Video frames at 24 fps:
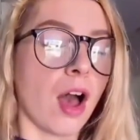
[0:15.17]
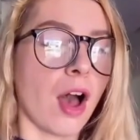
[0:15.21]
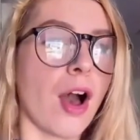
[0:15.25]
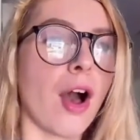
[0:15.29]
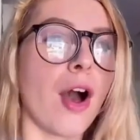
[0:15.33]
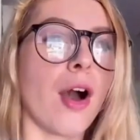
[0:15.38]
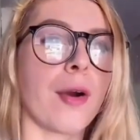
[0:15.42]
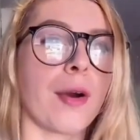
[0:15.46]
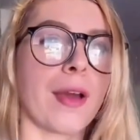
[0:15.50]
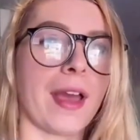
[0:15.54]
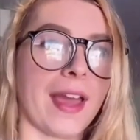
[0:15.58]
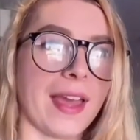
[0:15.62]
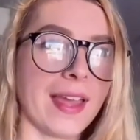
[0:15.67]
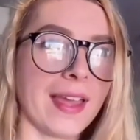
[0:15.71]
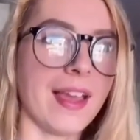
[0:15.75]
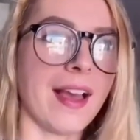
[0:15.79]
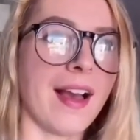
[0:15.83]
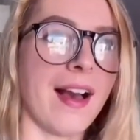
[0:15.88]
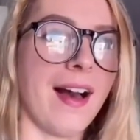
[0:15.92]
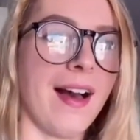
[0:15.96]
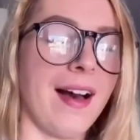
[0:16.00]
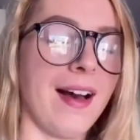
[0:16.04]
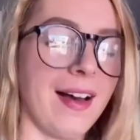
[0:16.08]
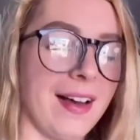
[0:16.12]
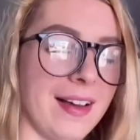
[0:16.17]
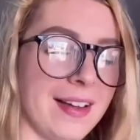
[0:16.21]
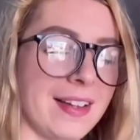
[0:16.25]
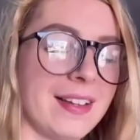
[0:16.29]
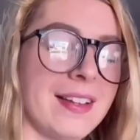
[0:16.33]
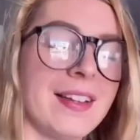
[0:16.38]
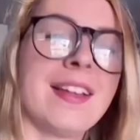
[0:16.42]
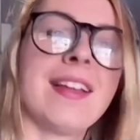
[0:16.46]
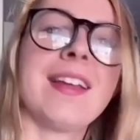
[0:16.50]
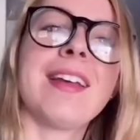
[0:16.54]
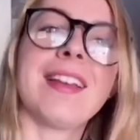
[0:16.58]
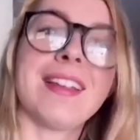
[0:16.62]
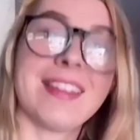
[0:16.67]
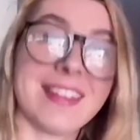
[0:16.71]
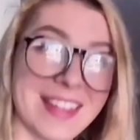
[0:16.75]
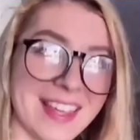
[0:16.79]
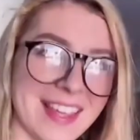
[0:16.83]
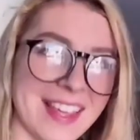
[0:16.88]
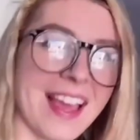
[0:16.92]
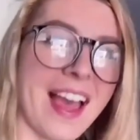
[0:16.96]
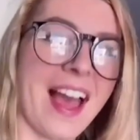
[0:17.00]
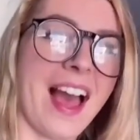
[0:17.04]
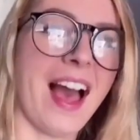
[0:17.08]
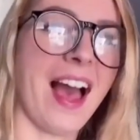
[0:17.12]
Okay, uh,
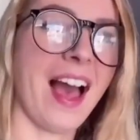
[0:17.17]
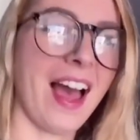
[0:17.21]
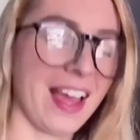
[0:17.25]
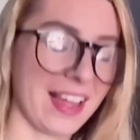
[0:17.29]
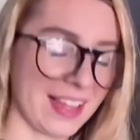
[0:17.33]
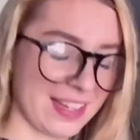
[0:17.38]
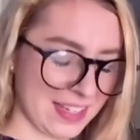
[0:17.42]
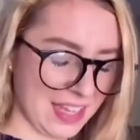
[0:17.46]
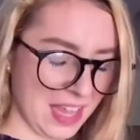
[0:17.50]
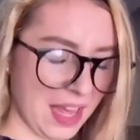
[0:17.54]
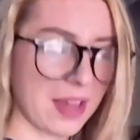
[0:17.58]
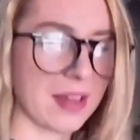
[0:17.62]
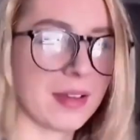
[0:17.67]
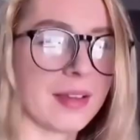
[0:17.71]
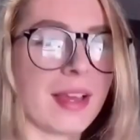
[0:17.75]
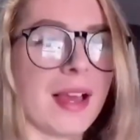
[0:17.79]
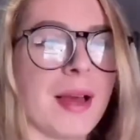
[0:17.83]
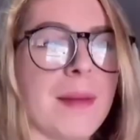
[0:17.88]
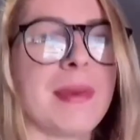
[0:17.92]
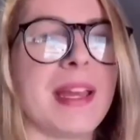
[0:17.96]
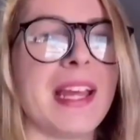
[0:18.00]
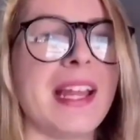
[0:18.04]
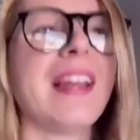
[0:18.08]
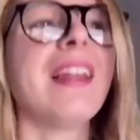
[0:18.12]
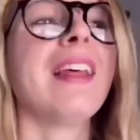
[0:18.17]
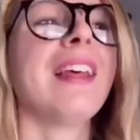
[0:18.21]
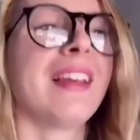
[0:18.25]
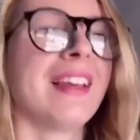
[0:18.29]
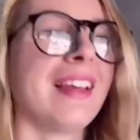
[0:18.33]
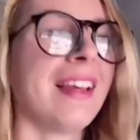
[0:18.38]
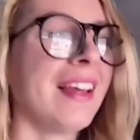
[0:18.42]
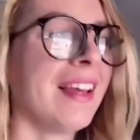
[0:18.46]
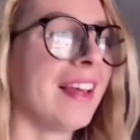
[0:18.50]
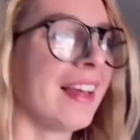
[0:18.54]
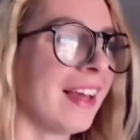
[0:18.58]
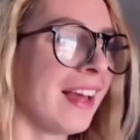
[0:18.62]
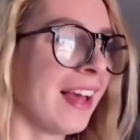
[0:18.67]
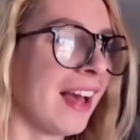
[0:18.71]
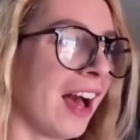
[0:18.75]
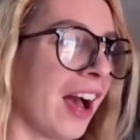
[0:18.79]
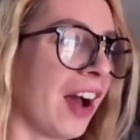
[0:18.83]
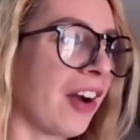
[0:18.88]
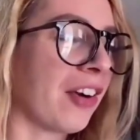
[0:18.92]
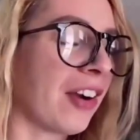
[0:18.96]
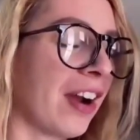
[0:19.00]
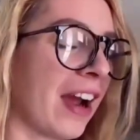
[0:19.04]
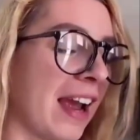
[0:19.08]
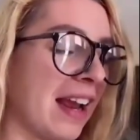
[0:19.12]
yeah, hi, cut, come in.
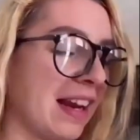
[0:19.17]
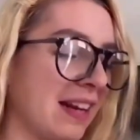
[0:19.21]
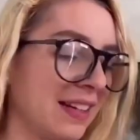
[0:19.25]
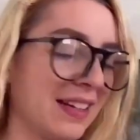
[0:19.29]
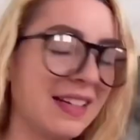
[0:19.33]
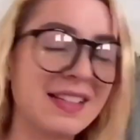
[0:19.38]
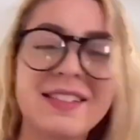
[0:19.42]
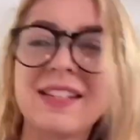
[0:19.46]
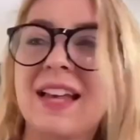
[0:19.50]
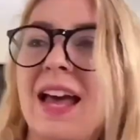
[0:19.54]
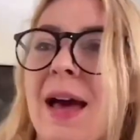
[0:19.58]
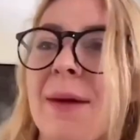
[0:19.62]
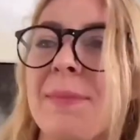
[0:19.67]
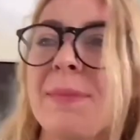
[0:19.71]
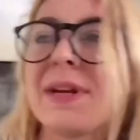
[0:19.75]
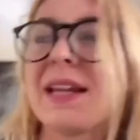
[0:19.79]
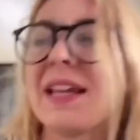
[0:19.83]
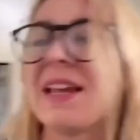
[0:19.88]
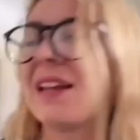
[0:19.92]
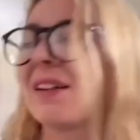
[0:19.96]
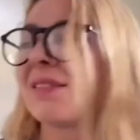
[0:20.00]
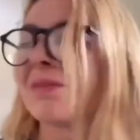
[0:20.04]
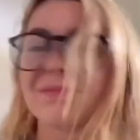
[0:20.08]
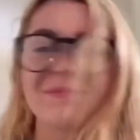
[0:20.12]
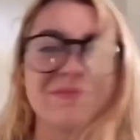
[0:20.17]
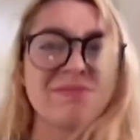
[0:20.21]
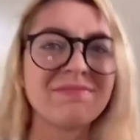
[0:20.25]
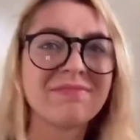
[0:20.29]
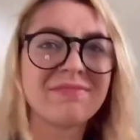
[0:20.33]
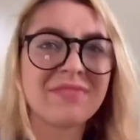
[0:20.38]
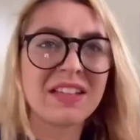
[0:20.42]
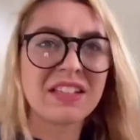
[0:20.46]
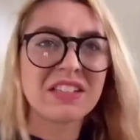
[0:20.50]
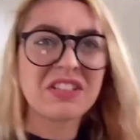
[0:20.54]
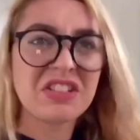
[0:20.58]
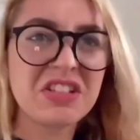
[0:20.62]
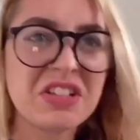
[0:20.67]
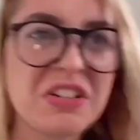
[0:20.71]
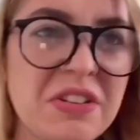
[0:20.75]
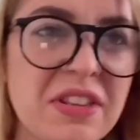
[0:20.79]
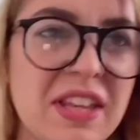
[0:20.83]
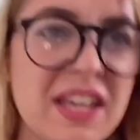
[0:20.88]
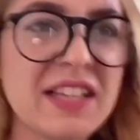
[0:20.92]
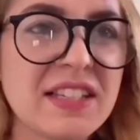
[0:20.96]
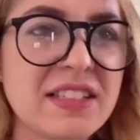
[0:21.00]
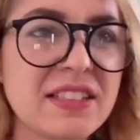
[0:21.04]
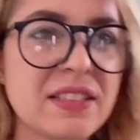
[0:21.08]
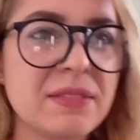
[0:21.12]
All right, it's happening. Let's do
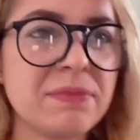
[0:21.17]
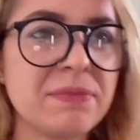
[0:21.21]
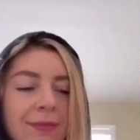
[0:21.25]
this.